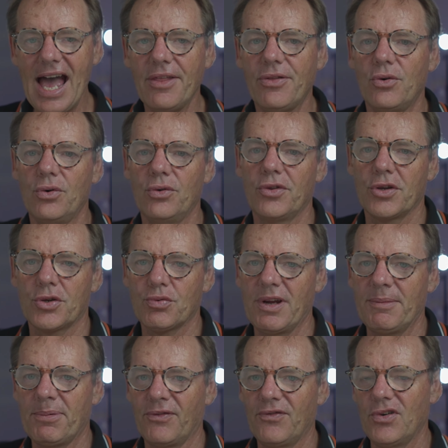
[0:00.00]
how all the
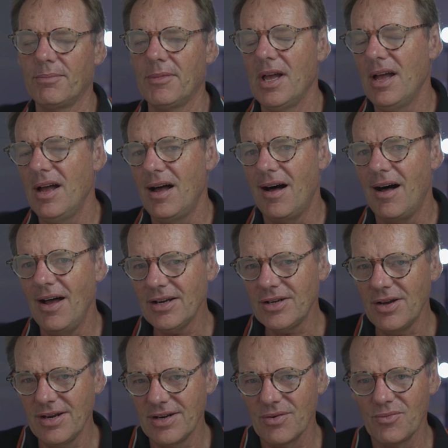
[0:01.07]
three perform.
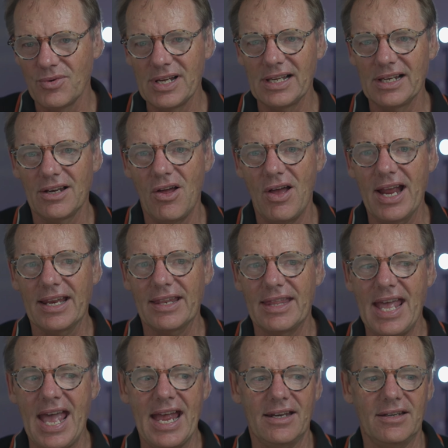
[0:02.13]
I kind of really like
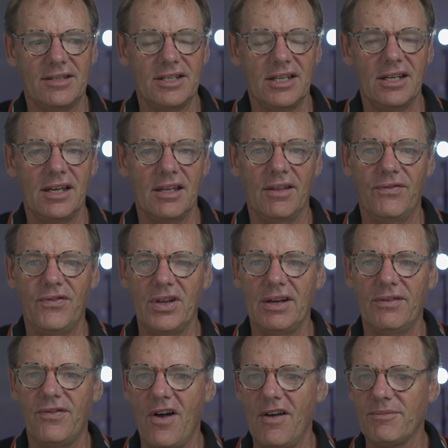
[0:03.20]
that the
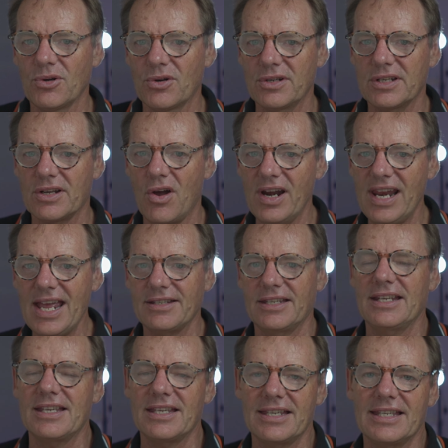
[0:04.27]
35mm, because it kind of
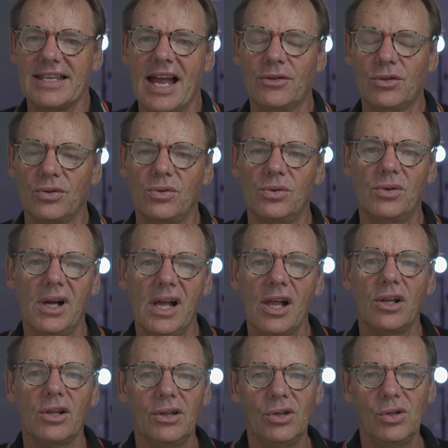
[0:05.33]
has this subtle
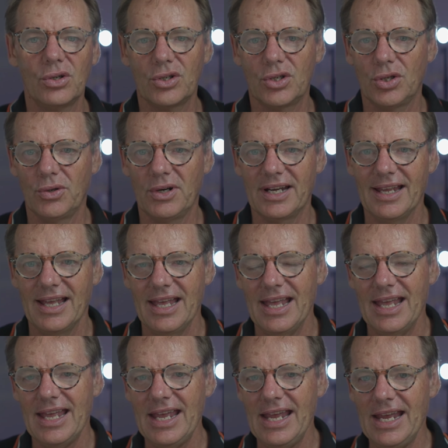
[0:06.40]
look to it.
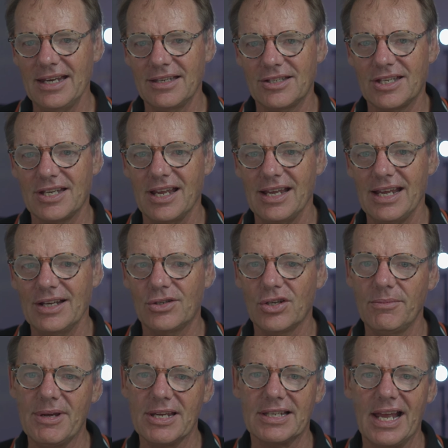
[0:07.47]

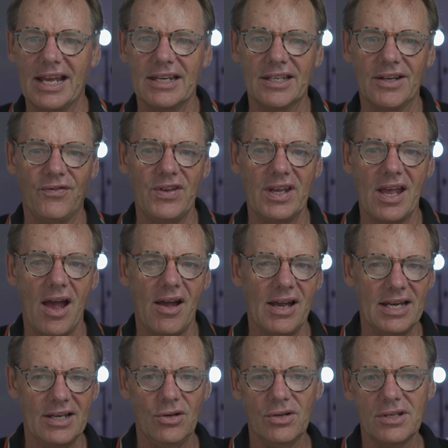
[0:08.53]
It's almost like as if you
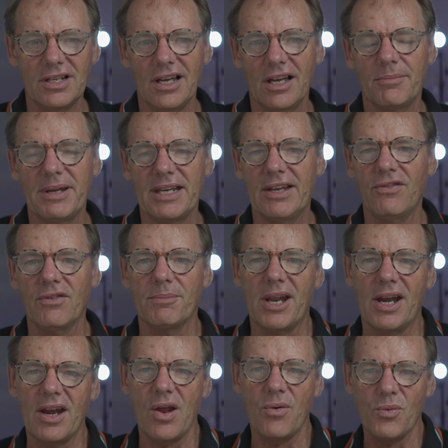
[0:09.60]
go, it looks a little bit
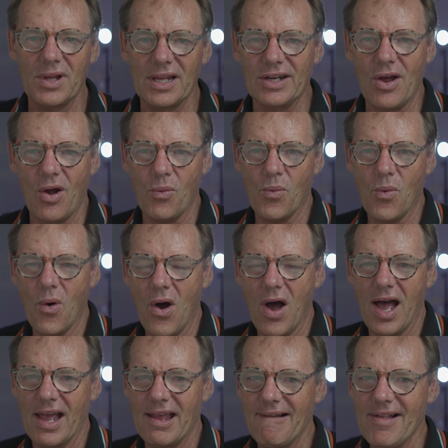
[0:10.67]
different, but I don't really know
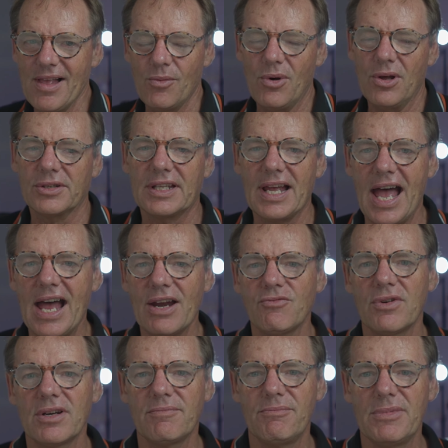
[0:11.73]
why, whilst the
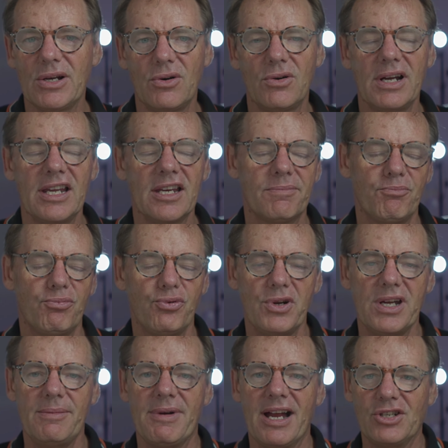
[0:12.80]
100mm is
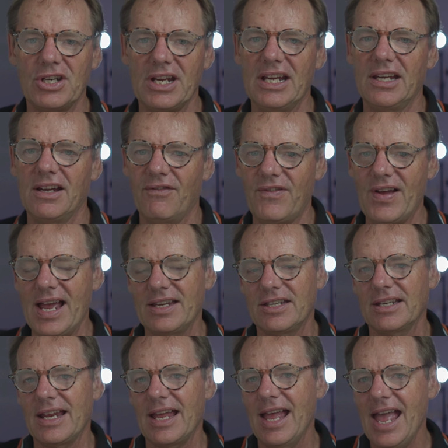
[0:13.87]
pretty much in your
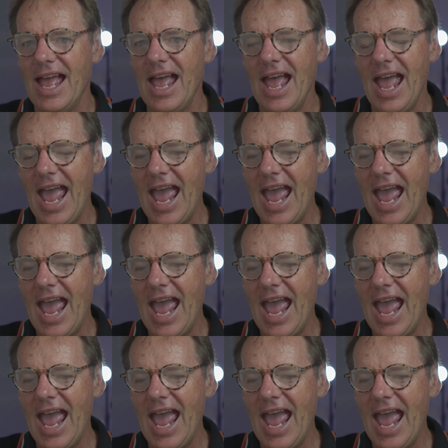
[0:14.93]
face in it,